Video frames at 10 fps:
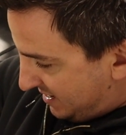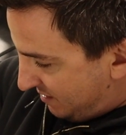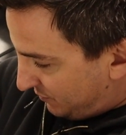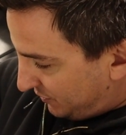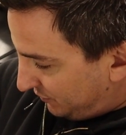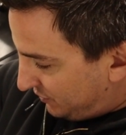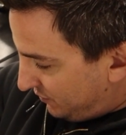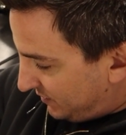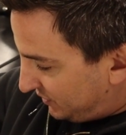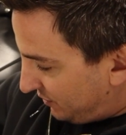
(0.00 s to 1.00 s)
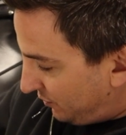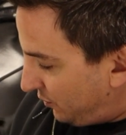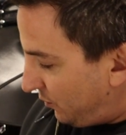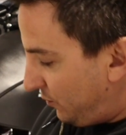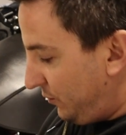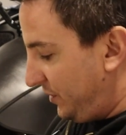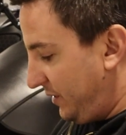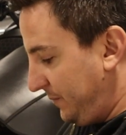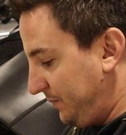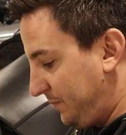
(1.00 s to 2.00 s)
what they'll do is they'll hold
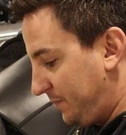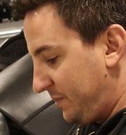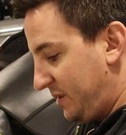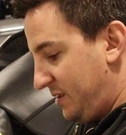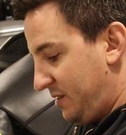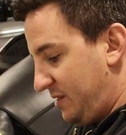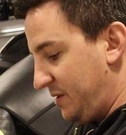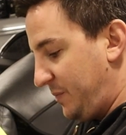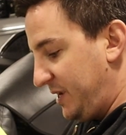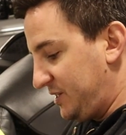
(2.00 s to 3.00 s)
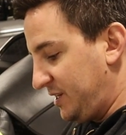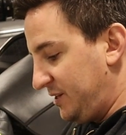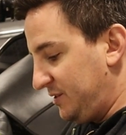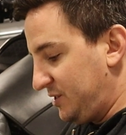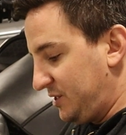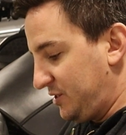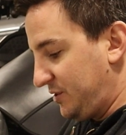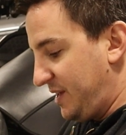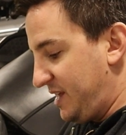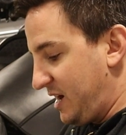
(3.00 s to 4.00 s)
the pistons so
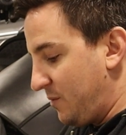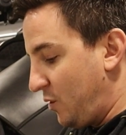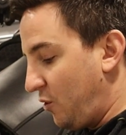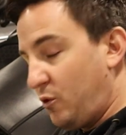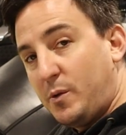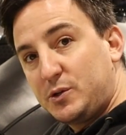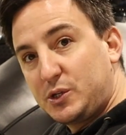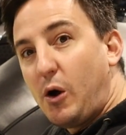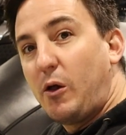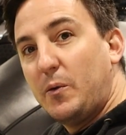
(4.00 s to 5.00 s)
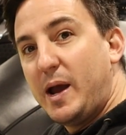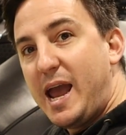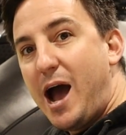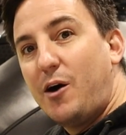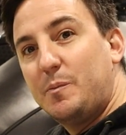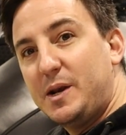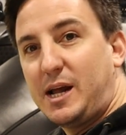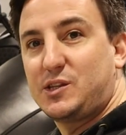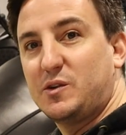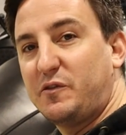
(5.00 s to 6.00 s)
that they come almost all the way out, but
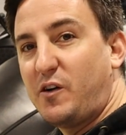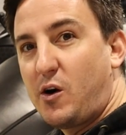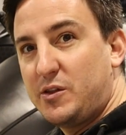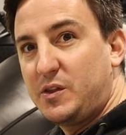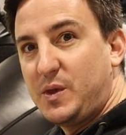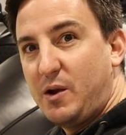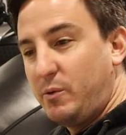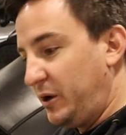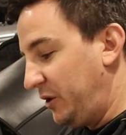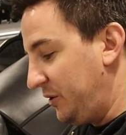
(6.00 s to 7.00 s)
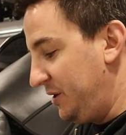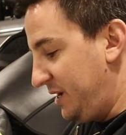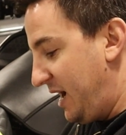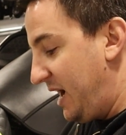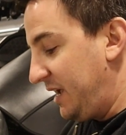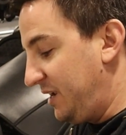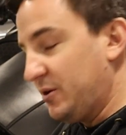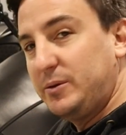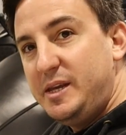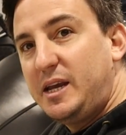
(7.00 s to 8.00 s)
not so far that they will,
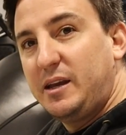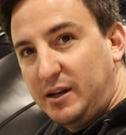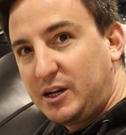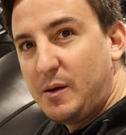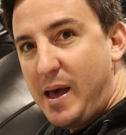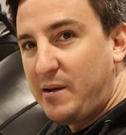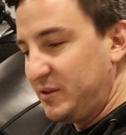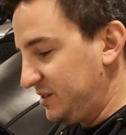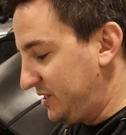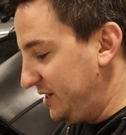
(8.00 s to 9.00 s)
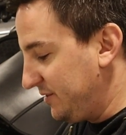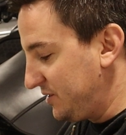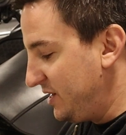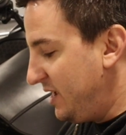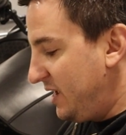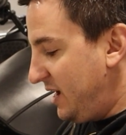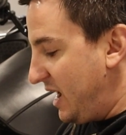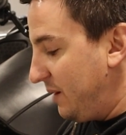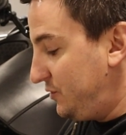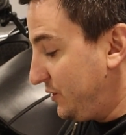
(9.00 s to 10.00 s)
leak and come out of the seals.
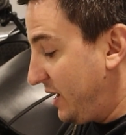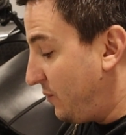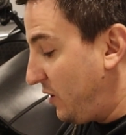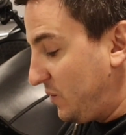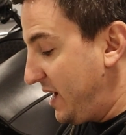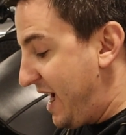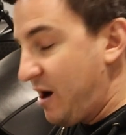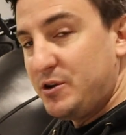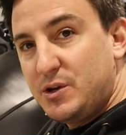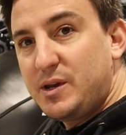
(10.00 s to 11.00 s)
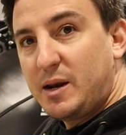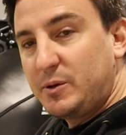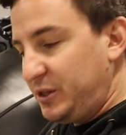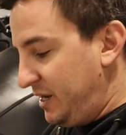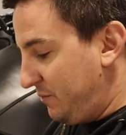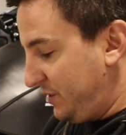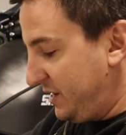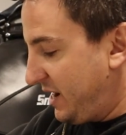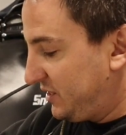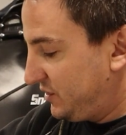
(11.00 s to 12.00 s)
But you'll get them all the way out, and you can get them clean really
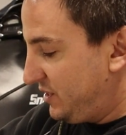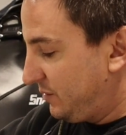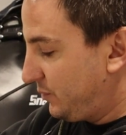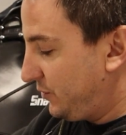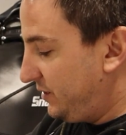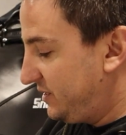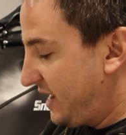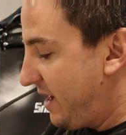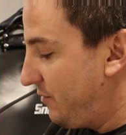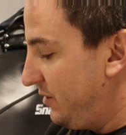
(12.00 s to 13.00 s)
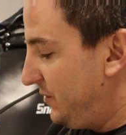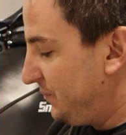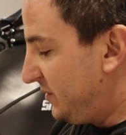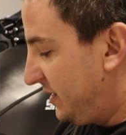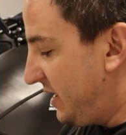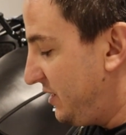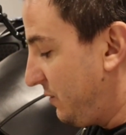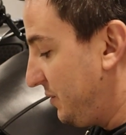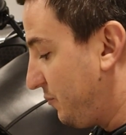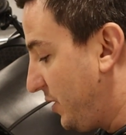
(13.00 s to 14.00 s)
nicely. You can pull these out, get in there
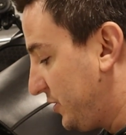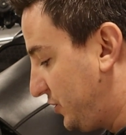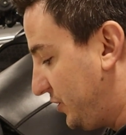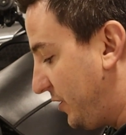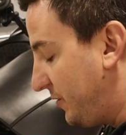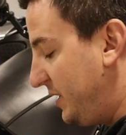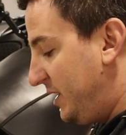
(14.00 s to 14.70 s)
with a brush. So